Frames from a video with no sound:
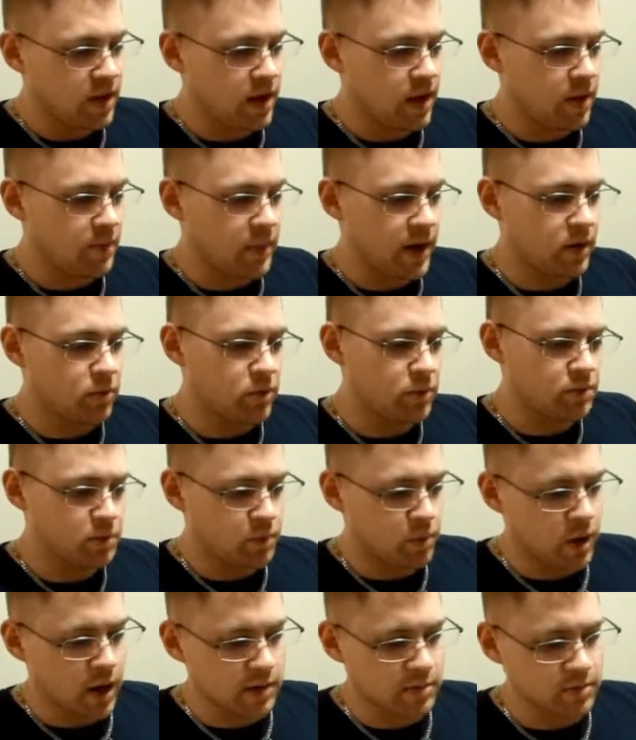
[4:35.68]
I will
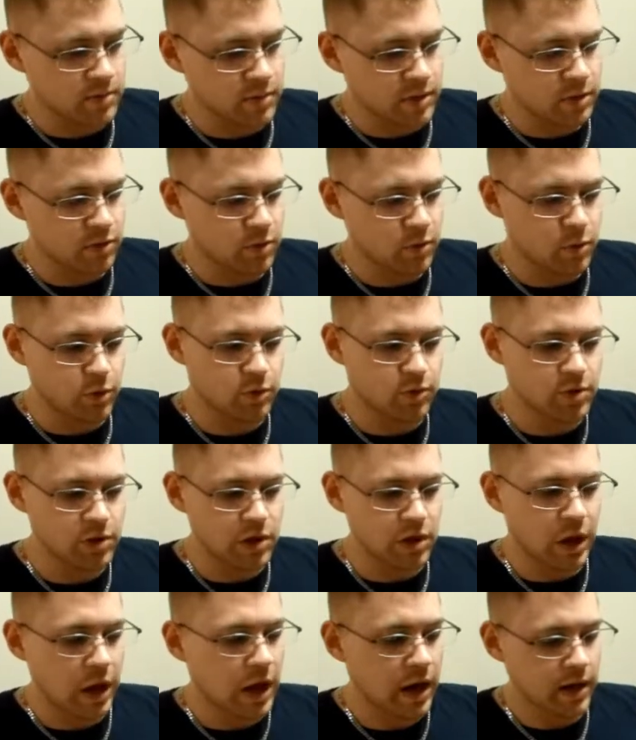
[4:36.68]
probably remove
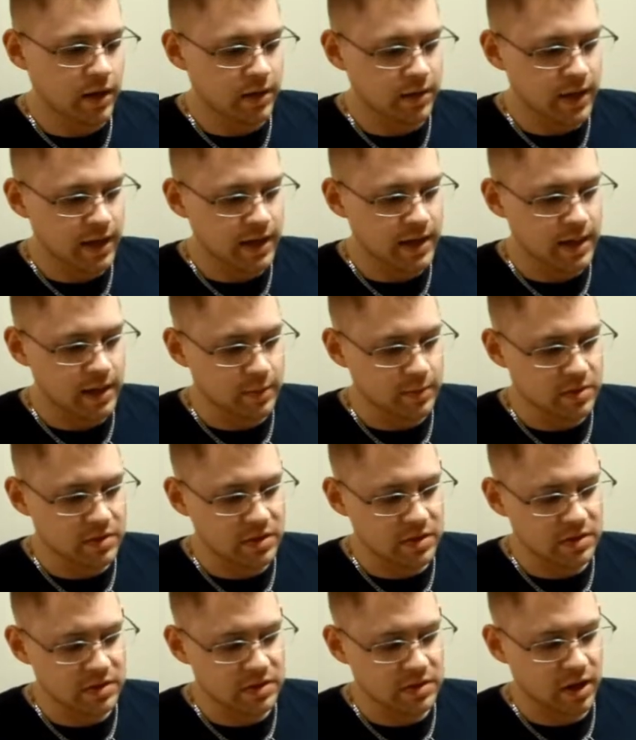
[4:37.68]
the lock that keeps
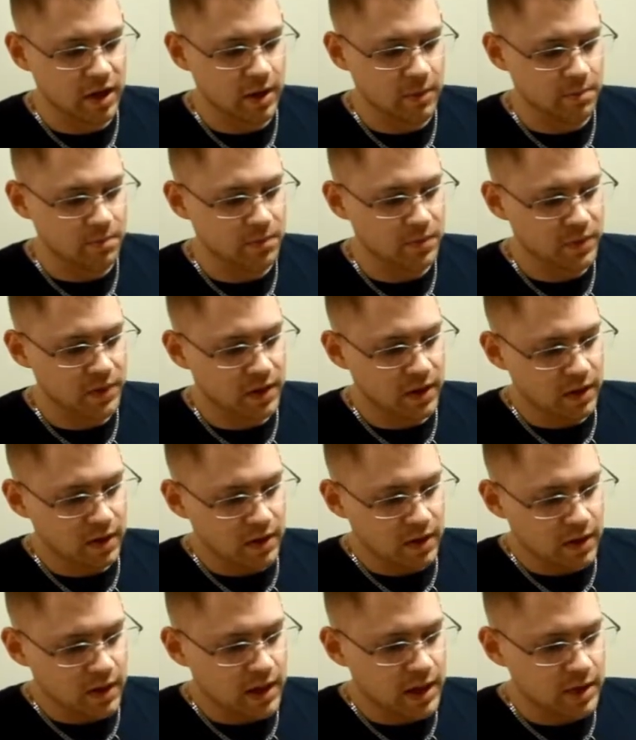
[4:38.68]
this
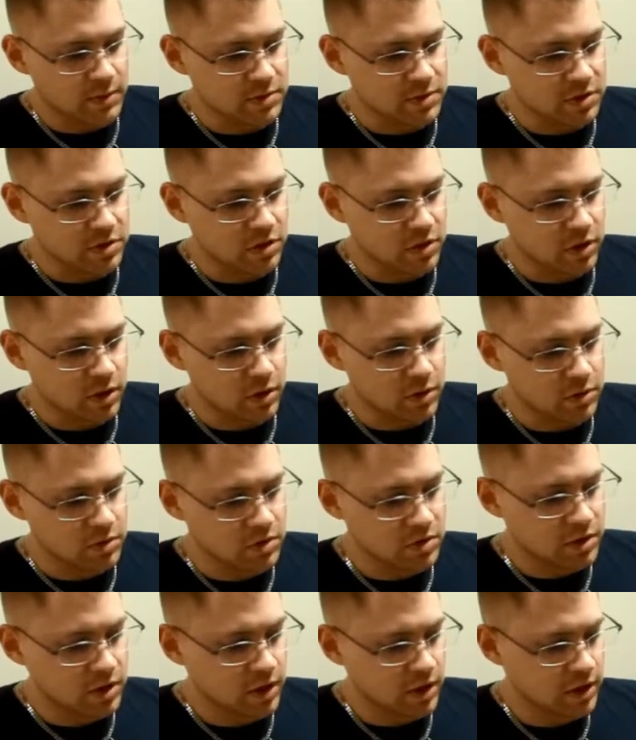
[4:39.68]

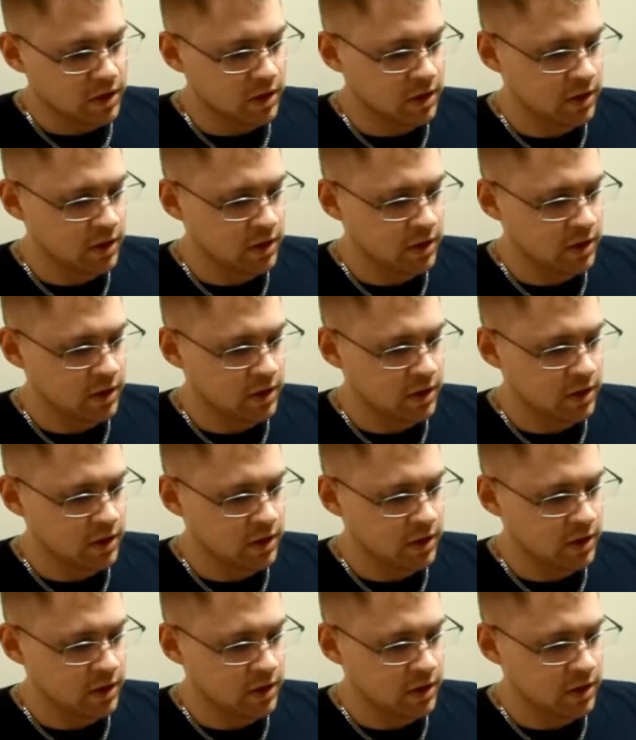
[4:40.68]
closed